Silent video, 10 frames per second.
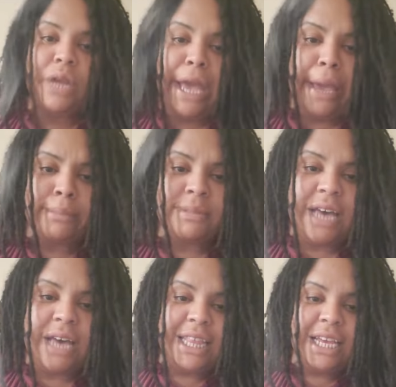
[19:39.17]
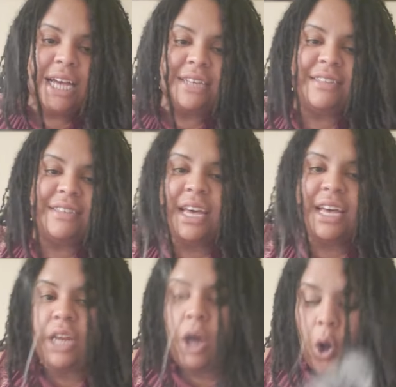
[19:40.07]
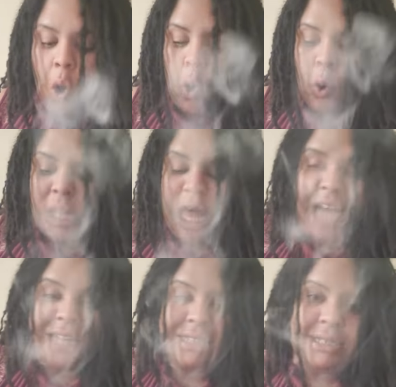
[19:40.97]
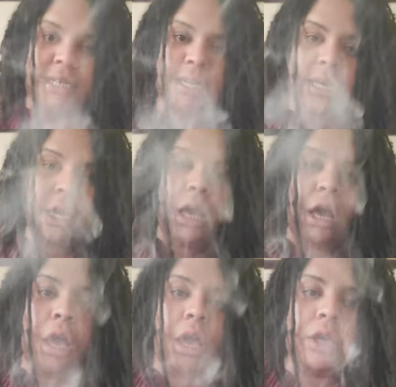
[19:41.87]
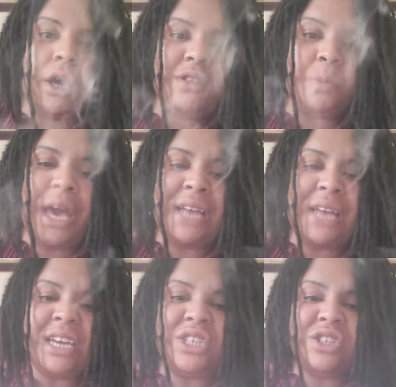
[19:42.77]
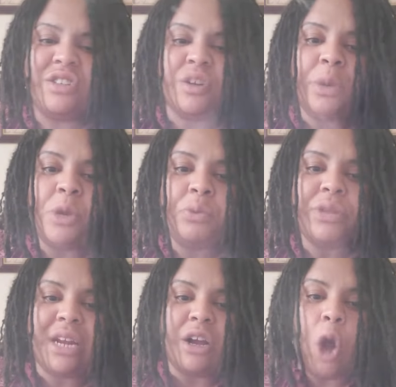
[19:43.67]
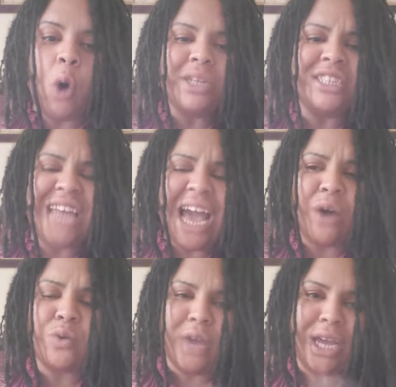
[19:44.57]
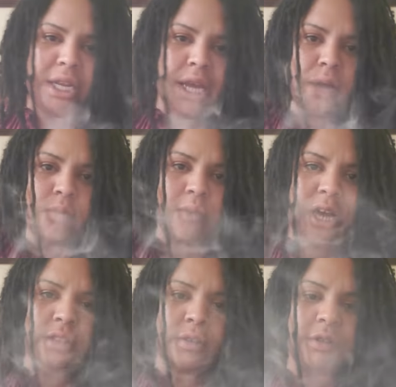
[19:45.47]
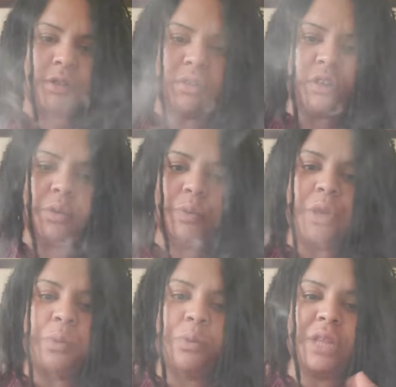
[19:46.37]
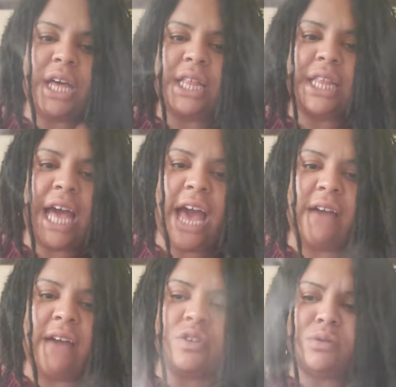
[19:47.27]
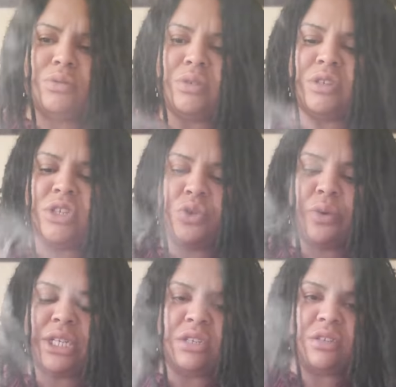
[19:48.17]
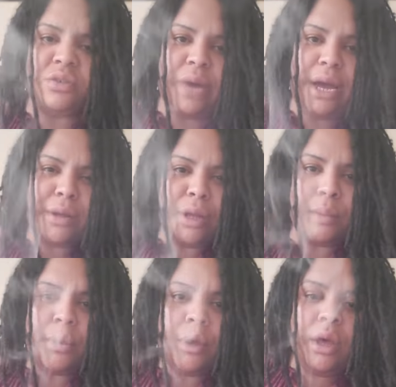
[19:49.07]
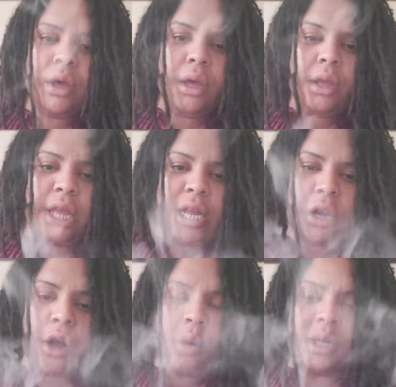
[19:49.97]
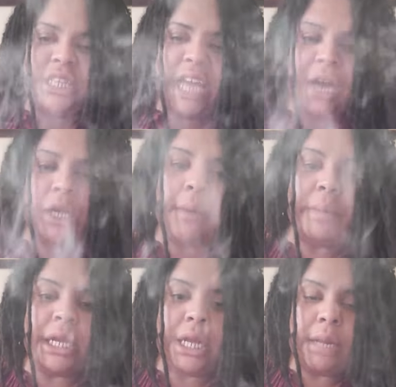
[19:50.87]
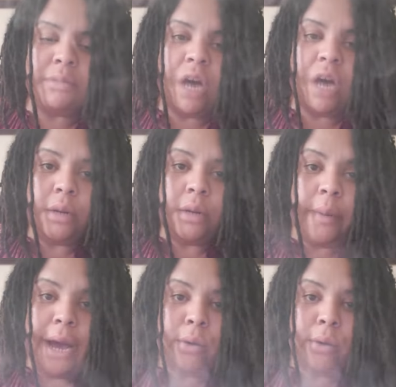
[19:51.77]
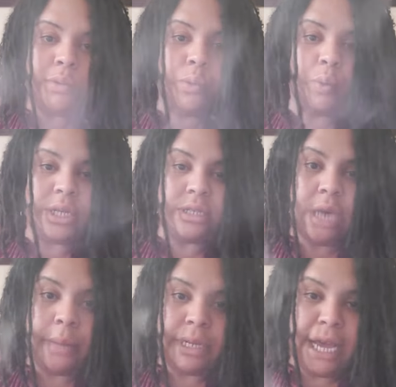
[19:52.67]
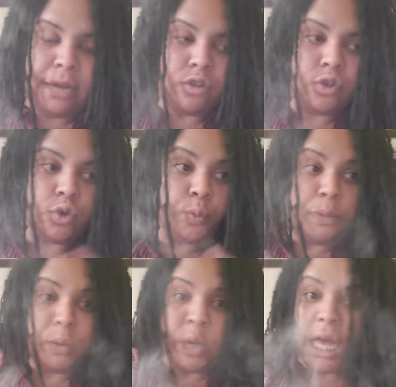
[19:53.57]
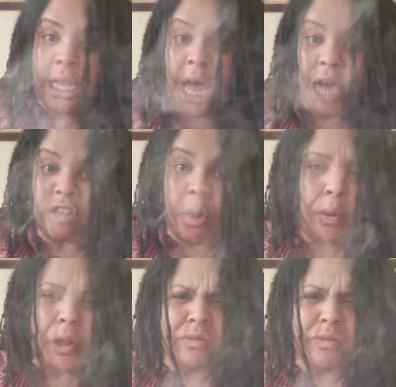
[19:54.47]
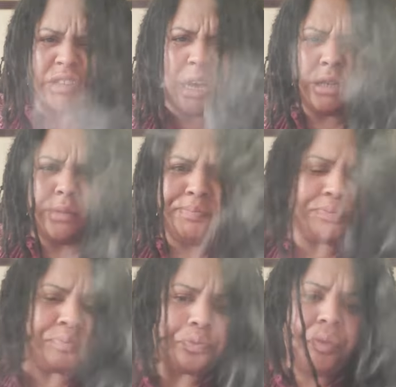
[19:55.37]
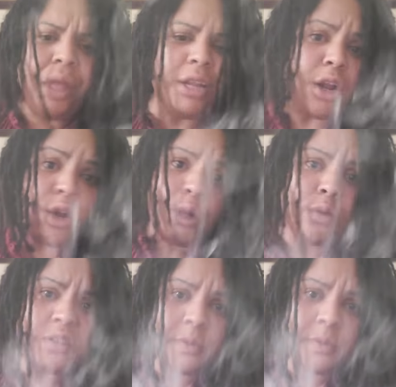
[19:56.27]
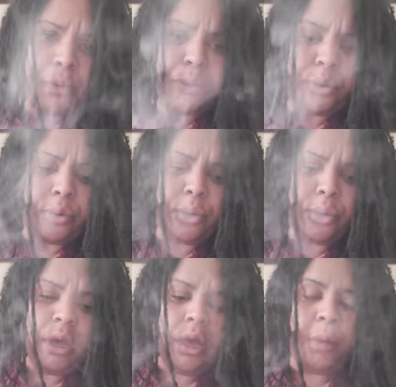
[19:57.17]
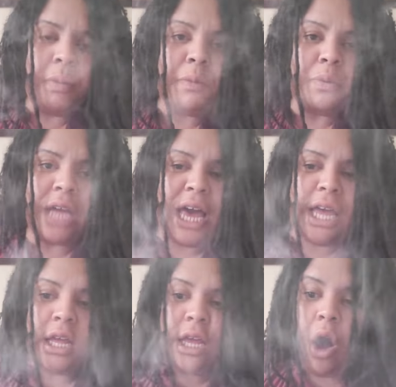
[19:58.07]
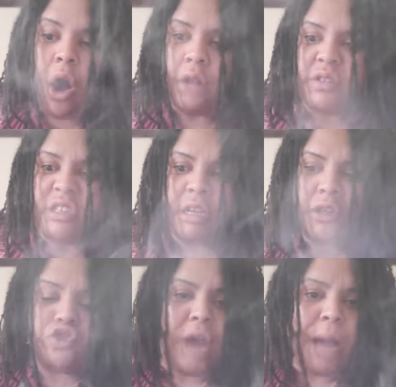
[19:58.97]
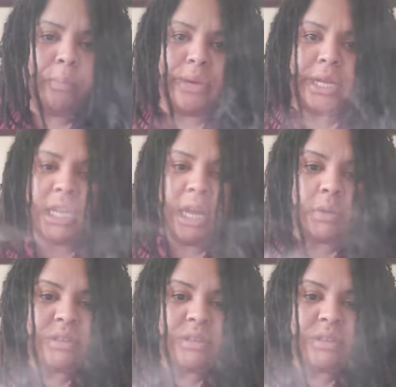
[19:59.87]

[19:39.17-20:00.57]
names. I think I said a whole lot. You have to pay attention to the people that are going down right now, right? The certain people that have certain situations around them that are going down. I mean, and I'm talking about when it's coming down to people getting locked up all of a sudden, that are close to people that all of a sudden drop in and they was